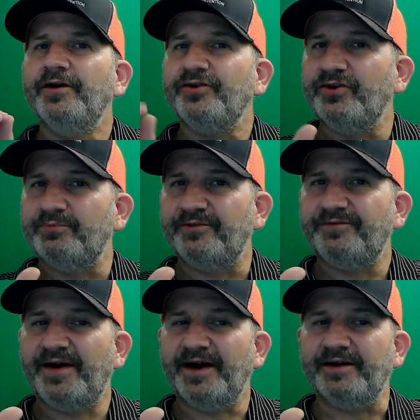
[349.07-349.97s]
Number
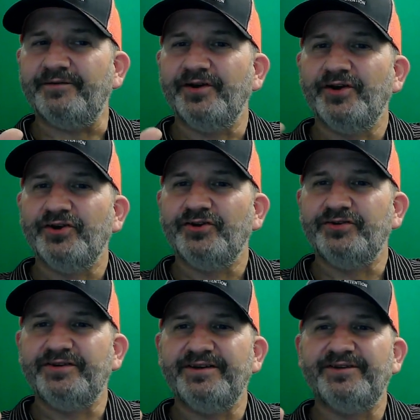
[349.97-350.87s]
five,
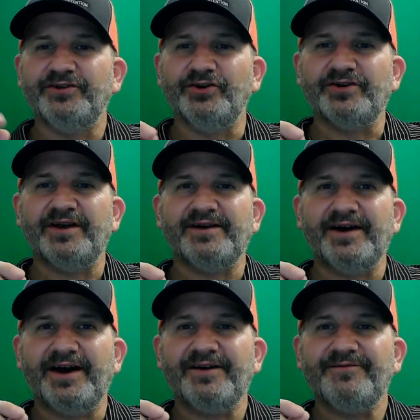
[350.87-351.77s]
you need to look at
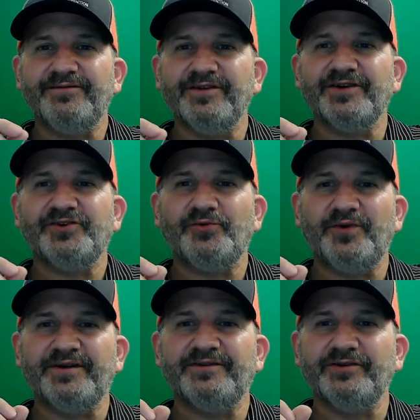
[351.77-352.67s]
conflict
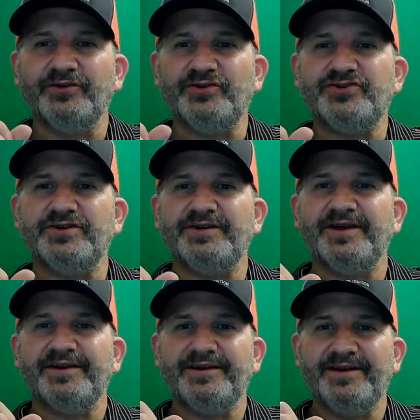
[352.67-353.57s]
resolution
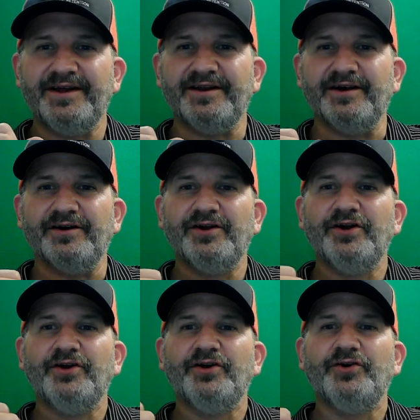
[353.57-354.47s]
data.
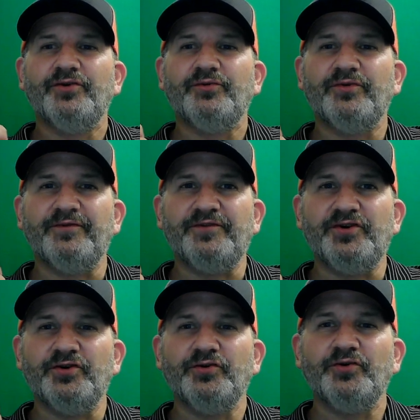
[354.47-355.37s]

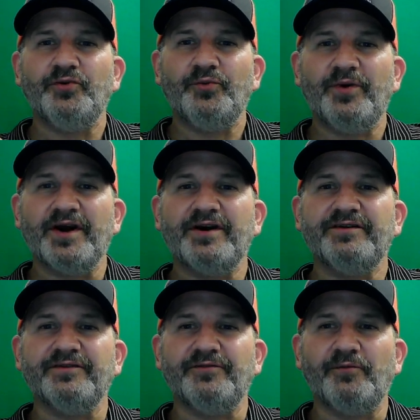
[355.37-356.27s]
Review
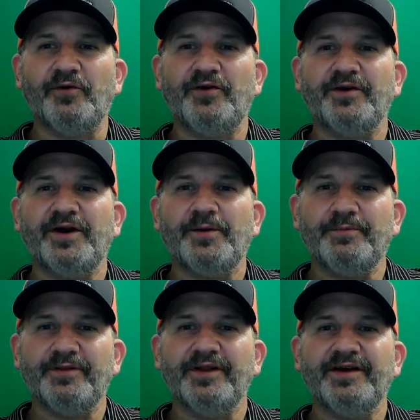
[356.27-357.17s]
records of
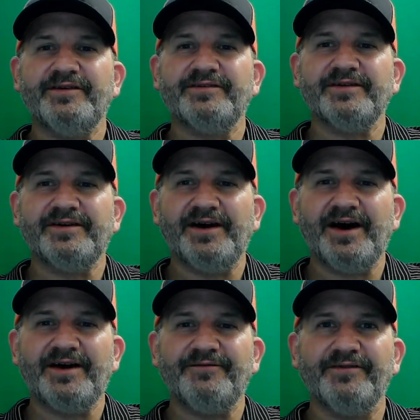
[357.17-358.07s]
workplace
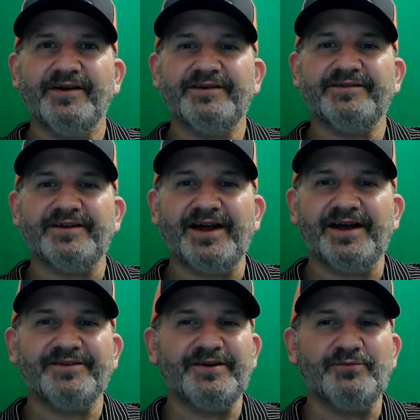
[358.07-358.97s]
conflicts and
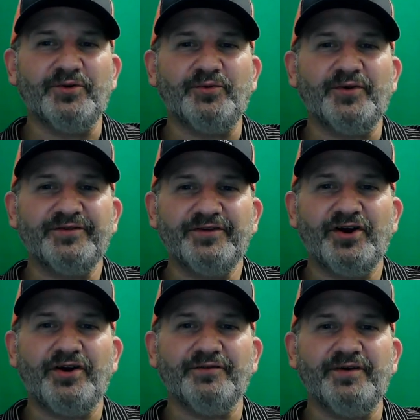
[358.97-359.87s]
how they were
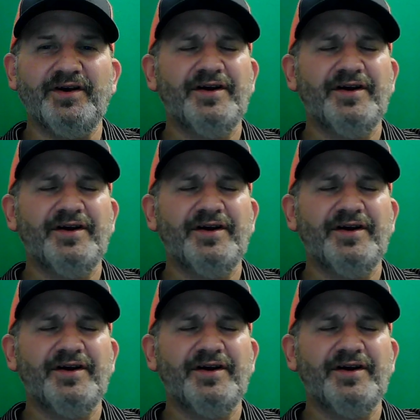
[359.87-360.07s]
resolved.